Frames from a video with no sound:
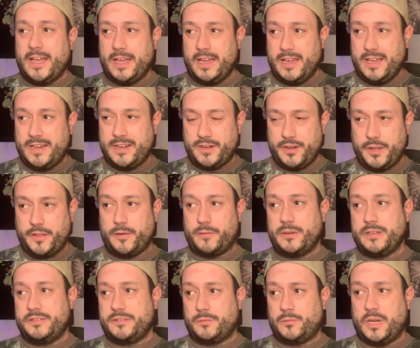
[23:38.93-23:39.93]
And another
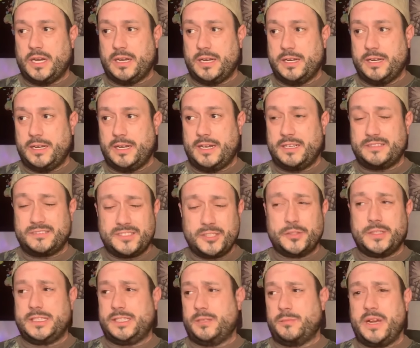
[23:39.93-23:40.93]
reason why I still
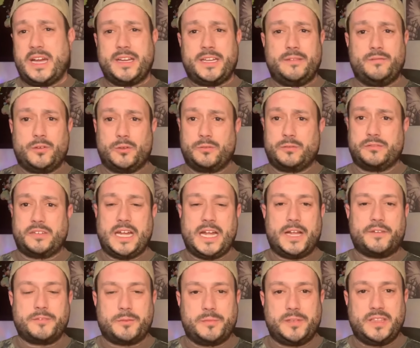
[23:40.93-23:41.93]
think the backing vocals have
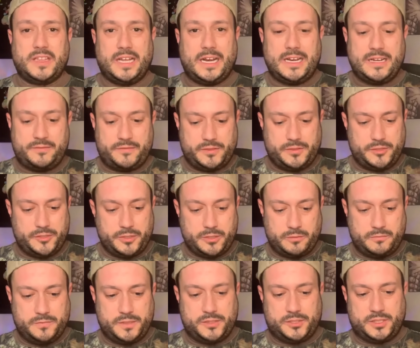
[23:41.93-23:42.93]
to be live at
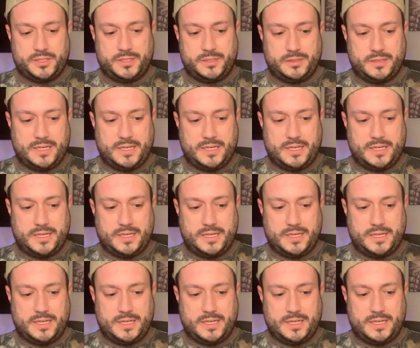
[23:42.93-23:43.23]
Eurovision.